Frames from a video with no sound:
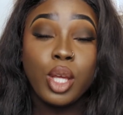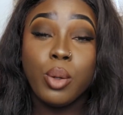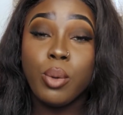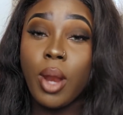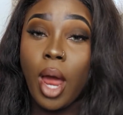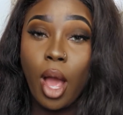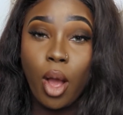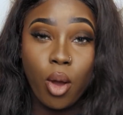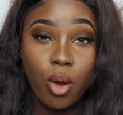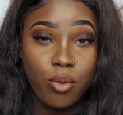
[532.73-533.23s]

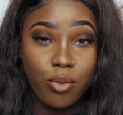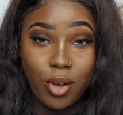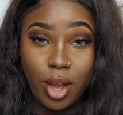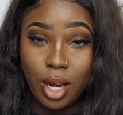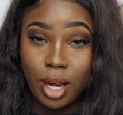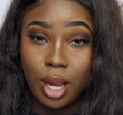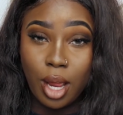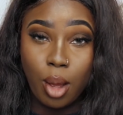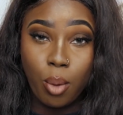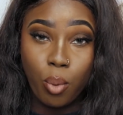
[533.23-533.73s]
You're not going to
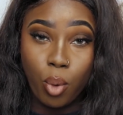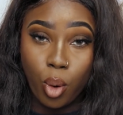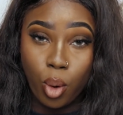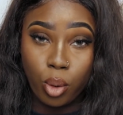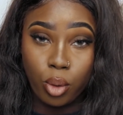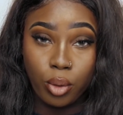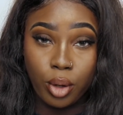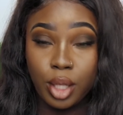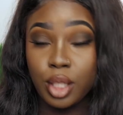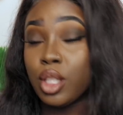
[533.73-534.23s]
find it at
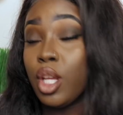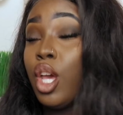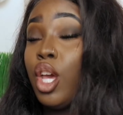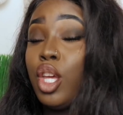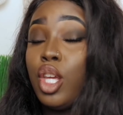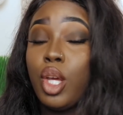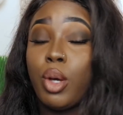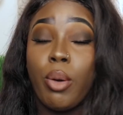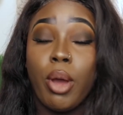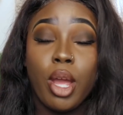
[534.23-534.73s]
Walgreens.
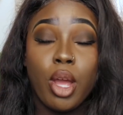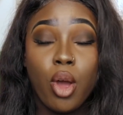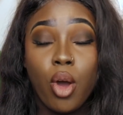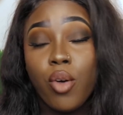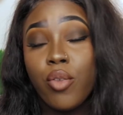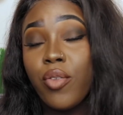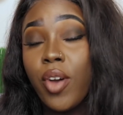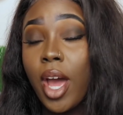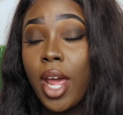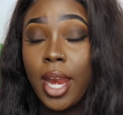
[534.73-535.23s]
You ain't
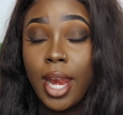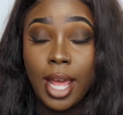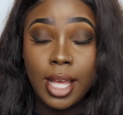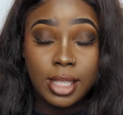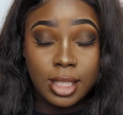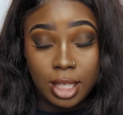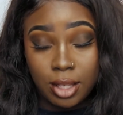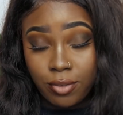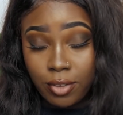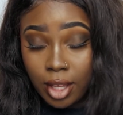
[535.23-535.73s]
going to find it
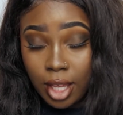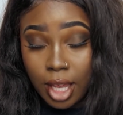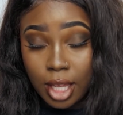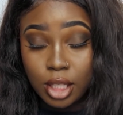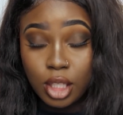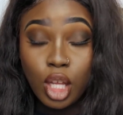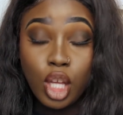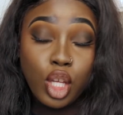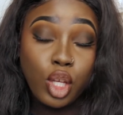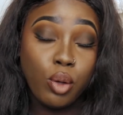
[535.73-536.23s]
at
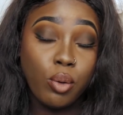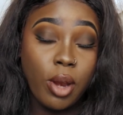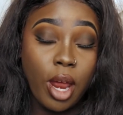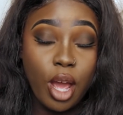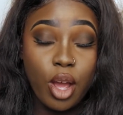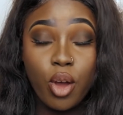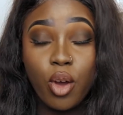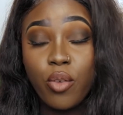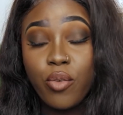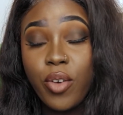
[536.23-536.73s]
CVS. You're
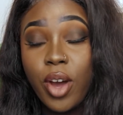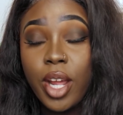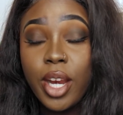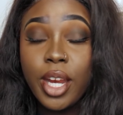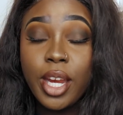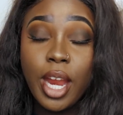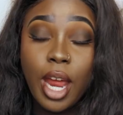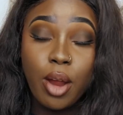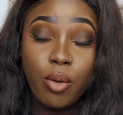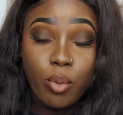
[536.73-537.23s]
not going to
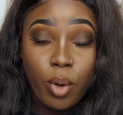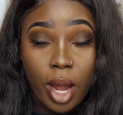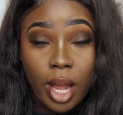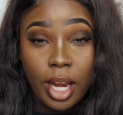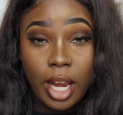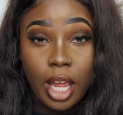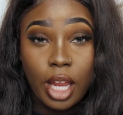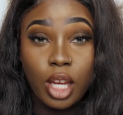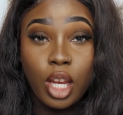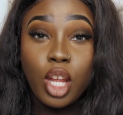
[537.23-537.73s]
find it at
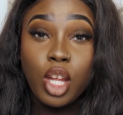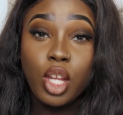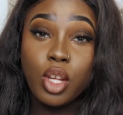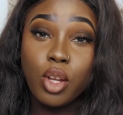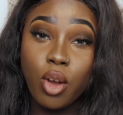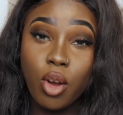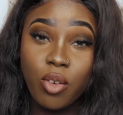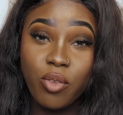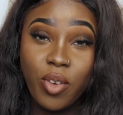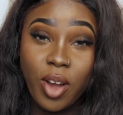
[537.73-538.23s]
Rite Aid.
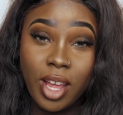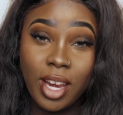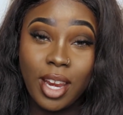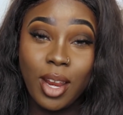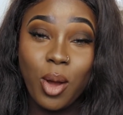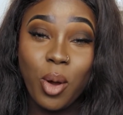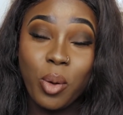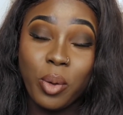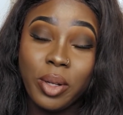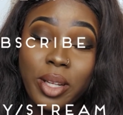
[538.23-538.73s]
You're going to find
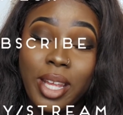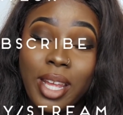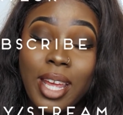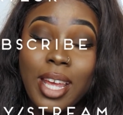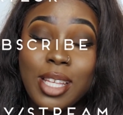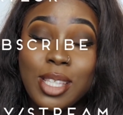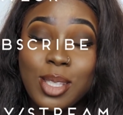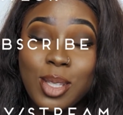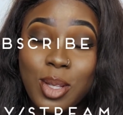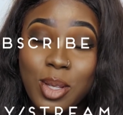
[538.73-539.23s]
it
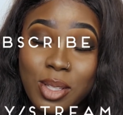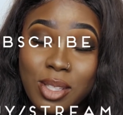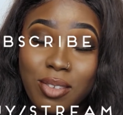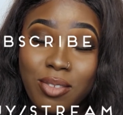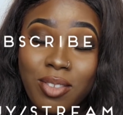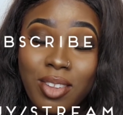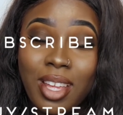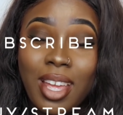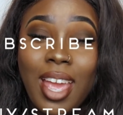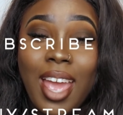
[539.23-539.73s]
only
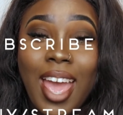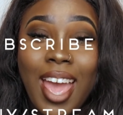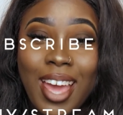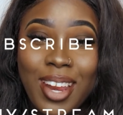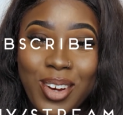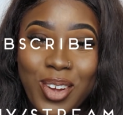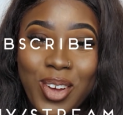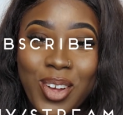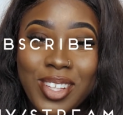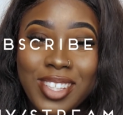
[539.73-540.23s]
exclusively
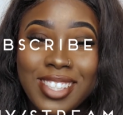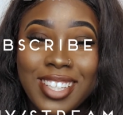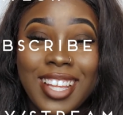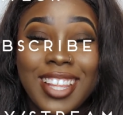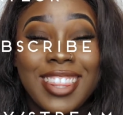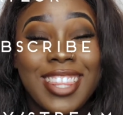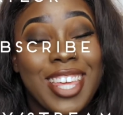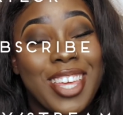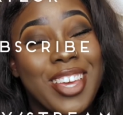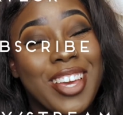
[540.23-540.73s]
at
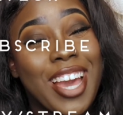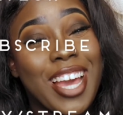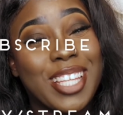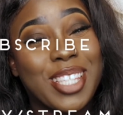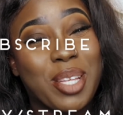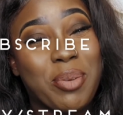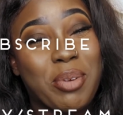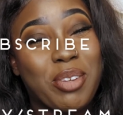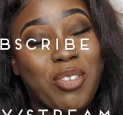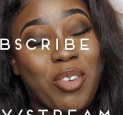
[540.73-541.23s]
Ulta. Thank you
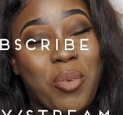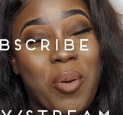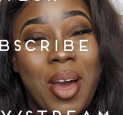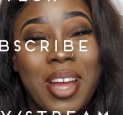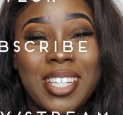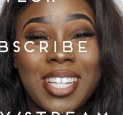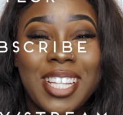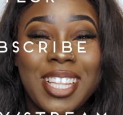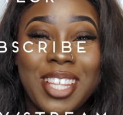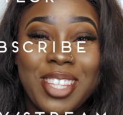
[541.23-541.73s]
guys so much for
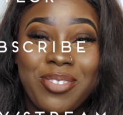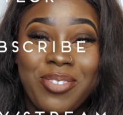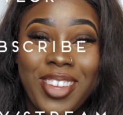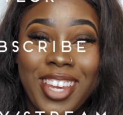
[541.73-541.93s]
watching this